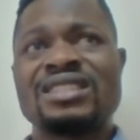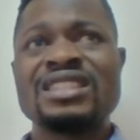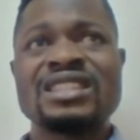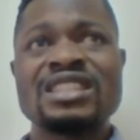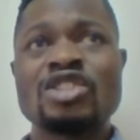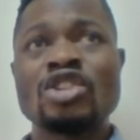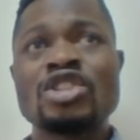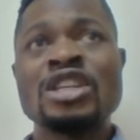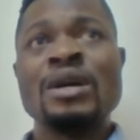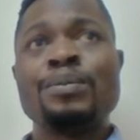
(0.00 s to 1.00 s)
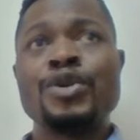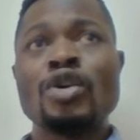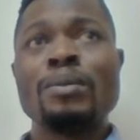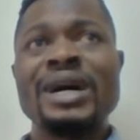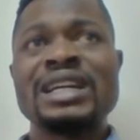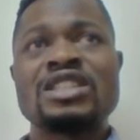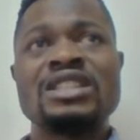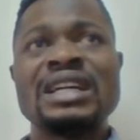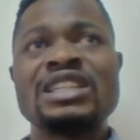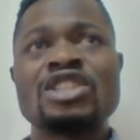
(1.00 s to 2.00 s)
This is just pure math.
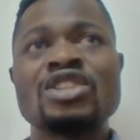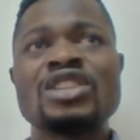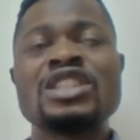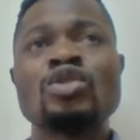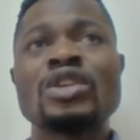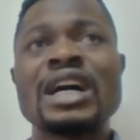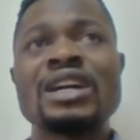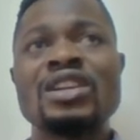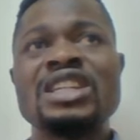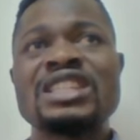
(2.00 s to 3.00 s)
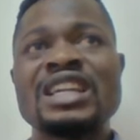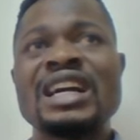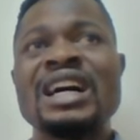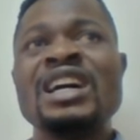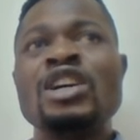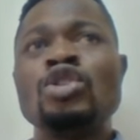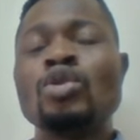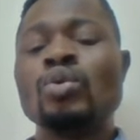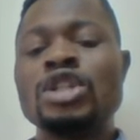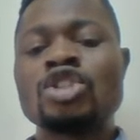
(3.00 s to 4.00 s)
There is nothing to calculate here. You
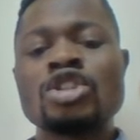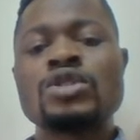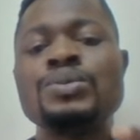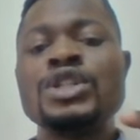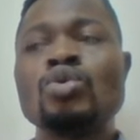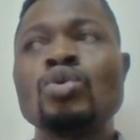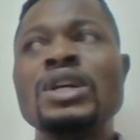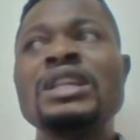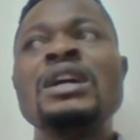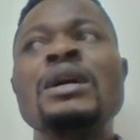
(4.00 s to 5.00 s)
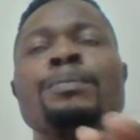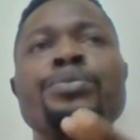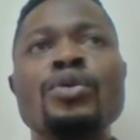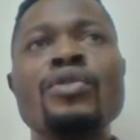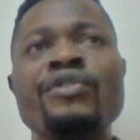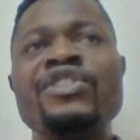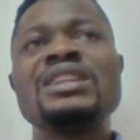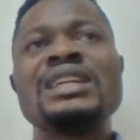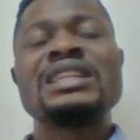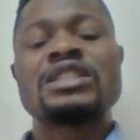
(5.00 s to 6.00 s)
will just be doing
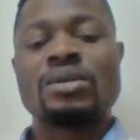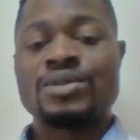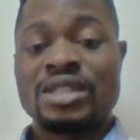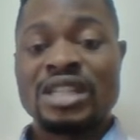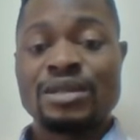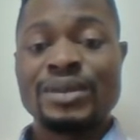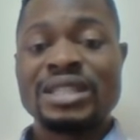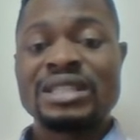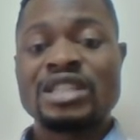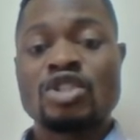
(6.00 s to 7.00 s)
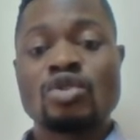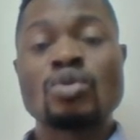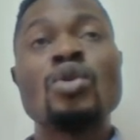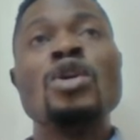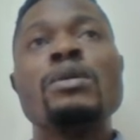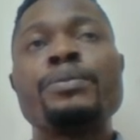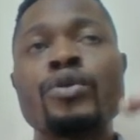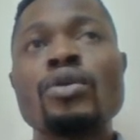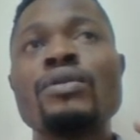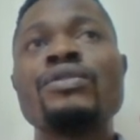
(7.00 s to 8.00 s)
proving that some statement is true.
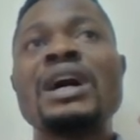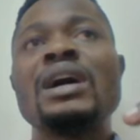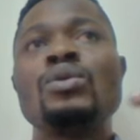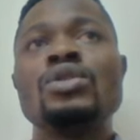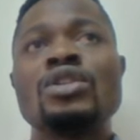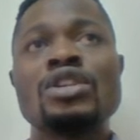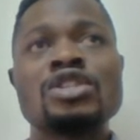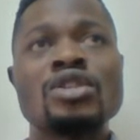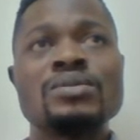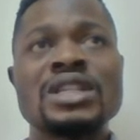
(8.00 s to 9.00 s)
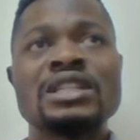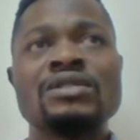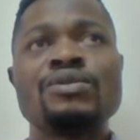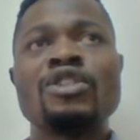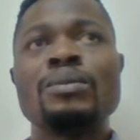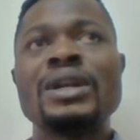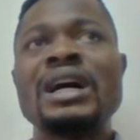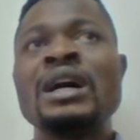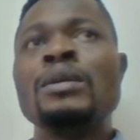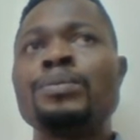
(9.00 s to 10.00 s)
Prove how you got some certain
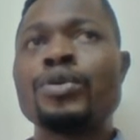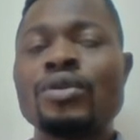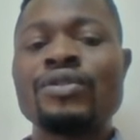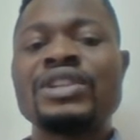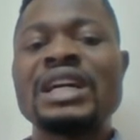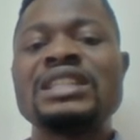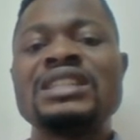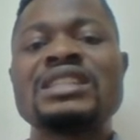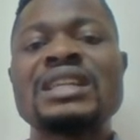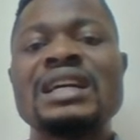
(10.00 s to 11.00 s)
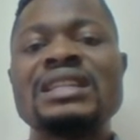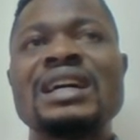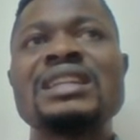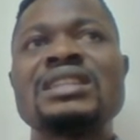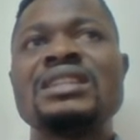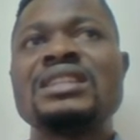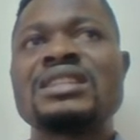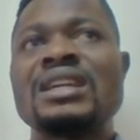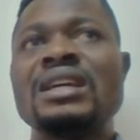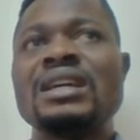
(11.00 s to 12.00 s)
formula. Prove that this and that is
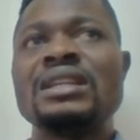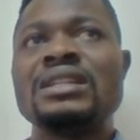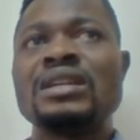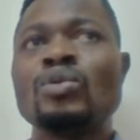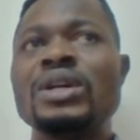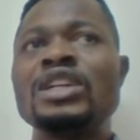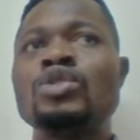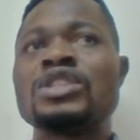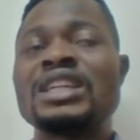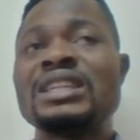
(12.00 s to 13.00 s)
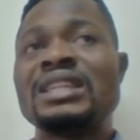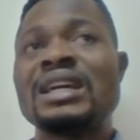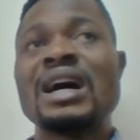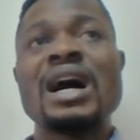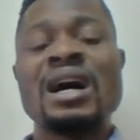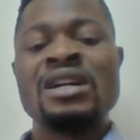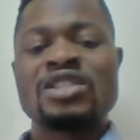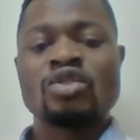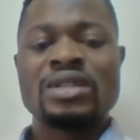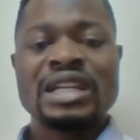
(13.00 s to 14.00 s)
the way you said they are.
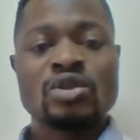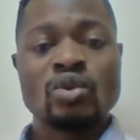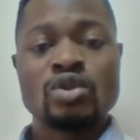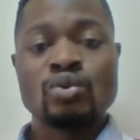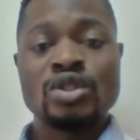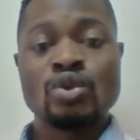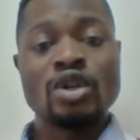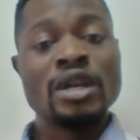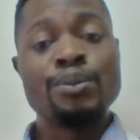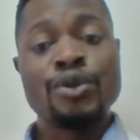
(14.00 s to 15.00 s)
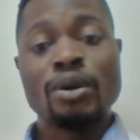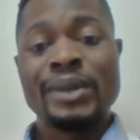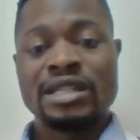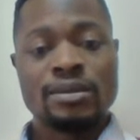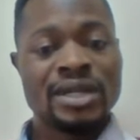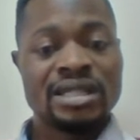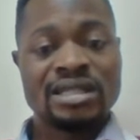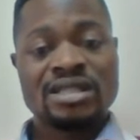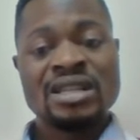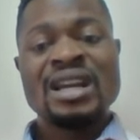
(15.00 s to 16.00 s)
So that's what we do in pure
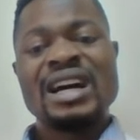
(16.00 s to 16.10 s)
mathematics.